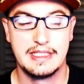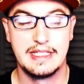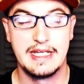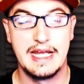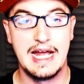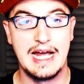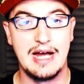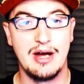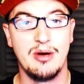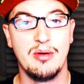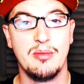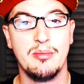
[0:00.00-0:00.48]

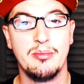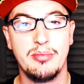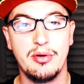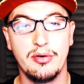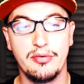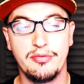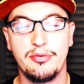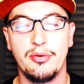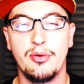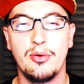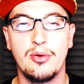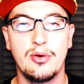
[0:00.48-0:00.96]
Now,
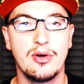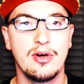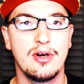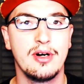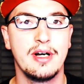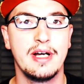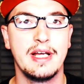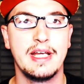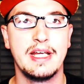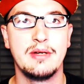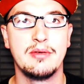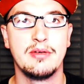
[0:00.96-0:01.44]

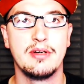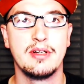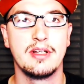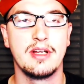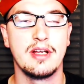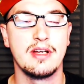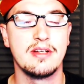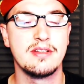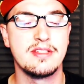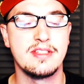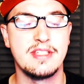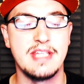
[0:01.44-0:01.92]
before anyone
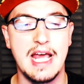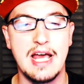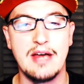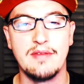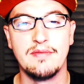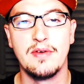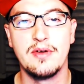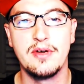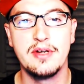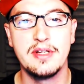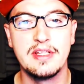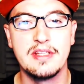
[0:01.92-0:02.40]
goes
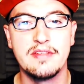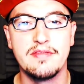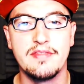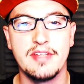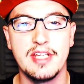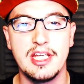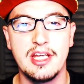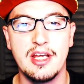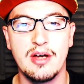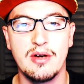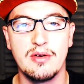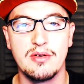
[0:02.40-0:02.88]
downvoting the
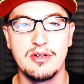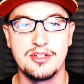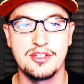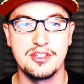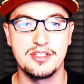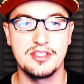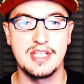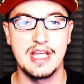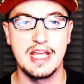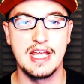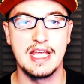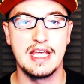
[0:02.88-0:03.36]
video or
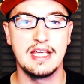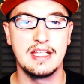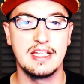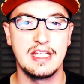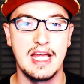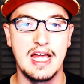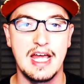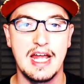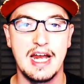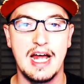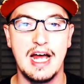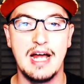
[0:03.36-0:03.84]
just saying
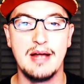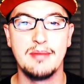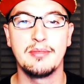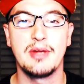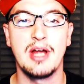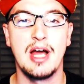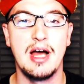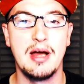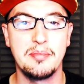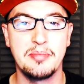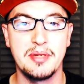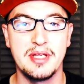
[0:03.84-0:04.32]
that I'm
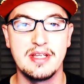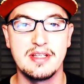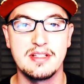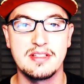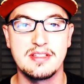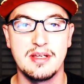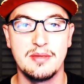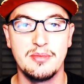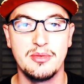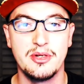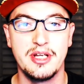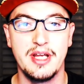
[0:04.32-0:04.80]
copying
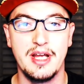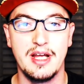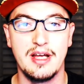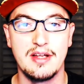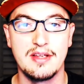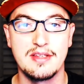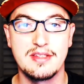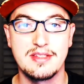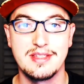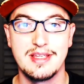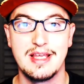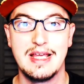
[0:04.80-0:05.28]
someone
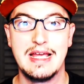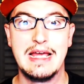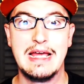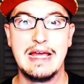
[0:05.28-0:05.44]
else,